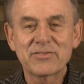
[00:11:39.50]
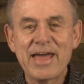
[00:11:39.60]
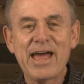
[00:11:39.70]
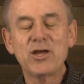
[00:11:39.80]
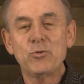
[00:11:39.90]

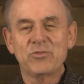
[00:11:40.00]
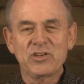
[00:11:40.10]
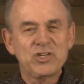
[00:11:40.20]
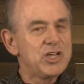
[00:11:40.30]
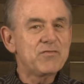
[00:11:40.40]
guy who was a
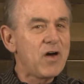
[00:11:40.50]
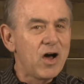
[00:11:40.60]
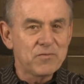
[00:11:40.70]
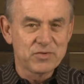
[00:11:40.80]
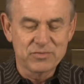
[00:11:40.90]
chief
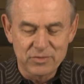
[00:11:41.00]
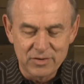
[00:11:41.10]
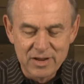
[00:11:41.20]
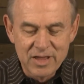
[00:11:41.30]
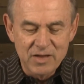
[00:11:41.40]
officer
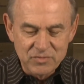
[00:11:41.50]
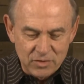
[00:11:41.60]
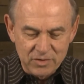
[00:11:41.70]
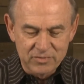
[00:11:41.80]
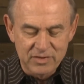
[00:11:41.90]
of
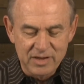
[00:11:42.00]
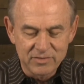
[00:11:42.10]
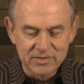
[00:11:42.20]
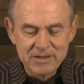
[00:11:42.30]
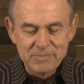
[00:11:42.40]

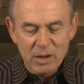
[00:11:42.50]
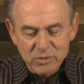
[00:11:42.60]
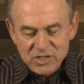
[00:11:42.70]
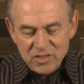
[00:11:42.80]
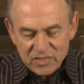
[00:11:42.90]
Xerxes. Now I want
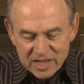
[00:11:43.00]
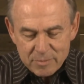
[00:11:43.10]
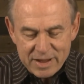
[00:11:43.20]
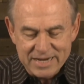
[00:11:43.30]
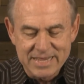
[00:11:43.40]
you to think
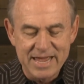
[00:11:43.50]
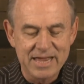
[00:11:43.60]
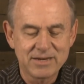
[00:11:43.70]
about that.